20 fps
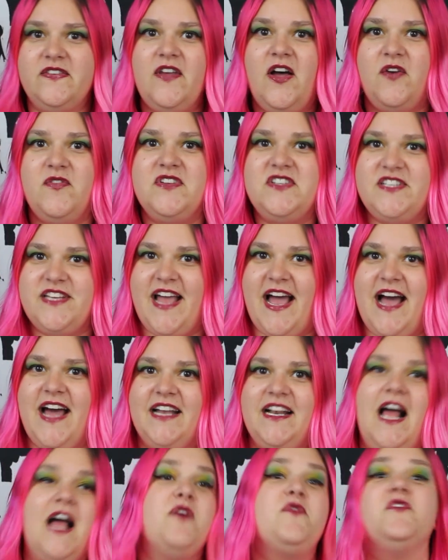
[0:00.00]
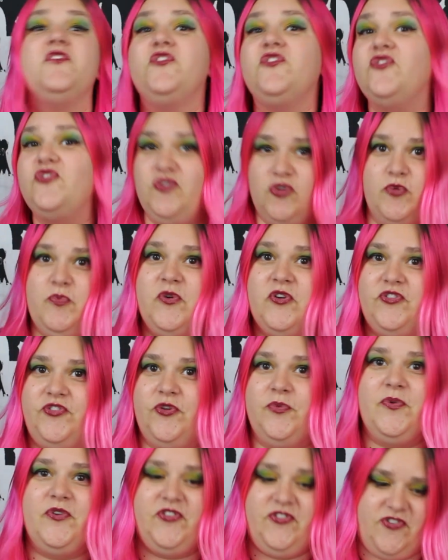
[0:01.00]
saw what she had, I was super,
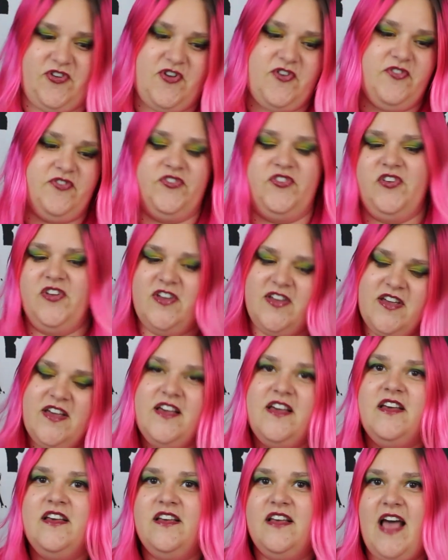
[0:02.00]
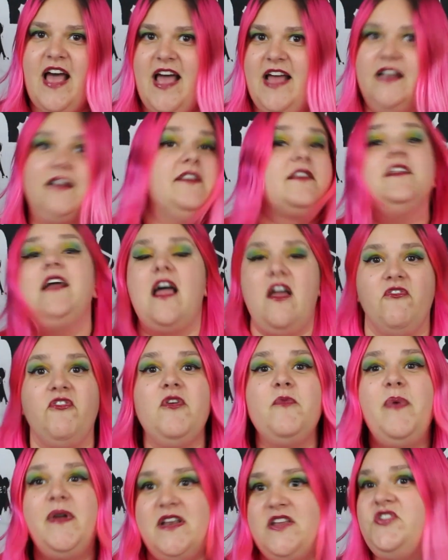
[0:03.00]
super stoked. And
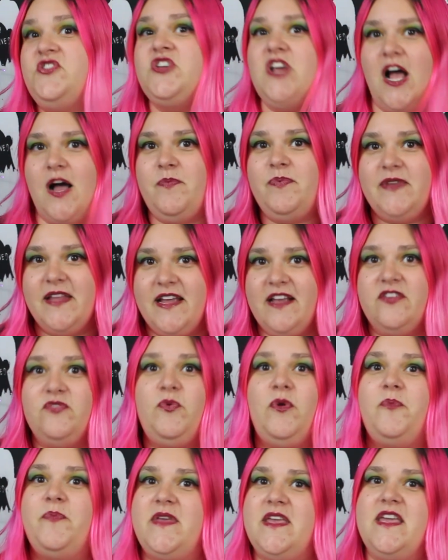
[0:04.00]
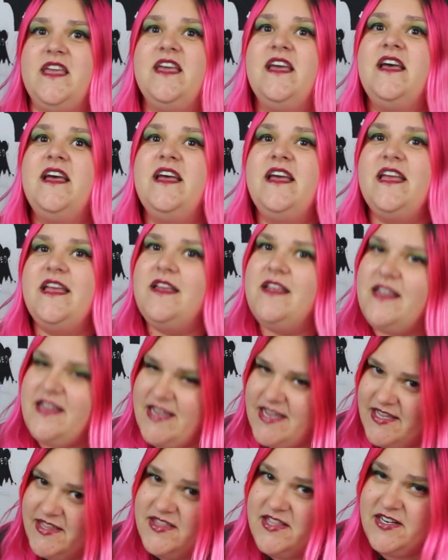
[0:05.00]
everybody's shop links will be
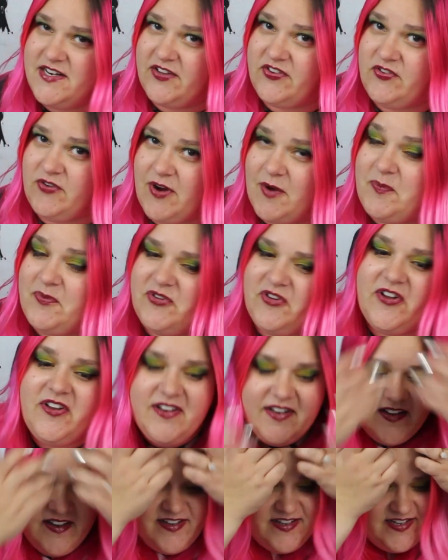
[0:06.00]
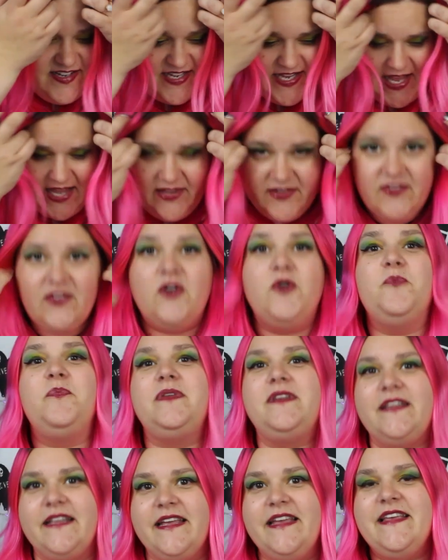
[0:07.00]
in the description. So
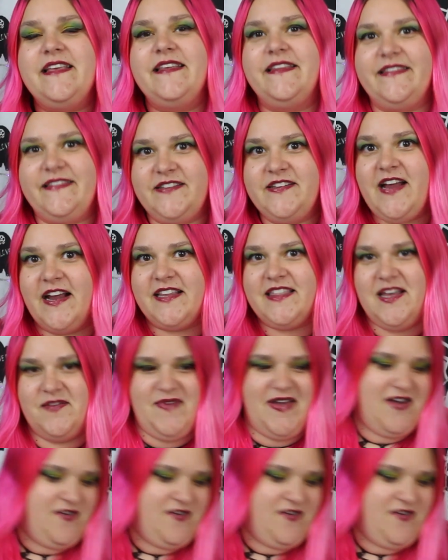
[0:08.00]
please check them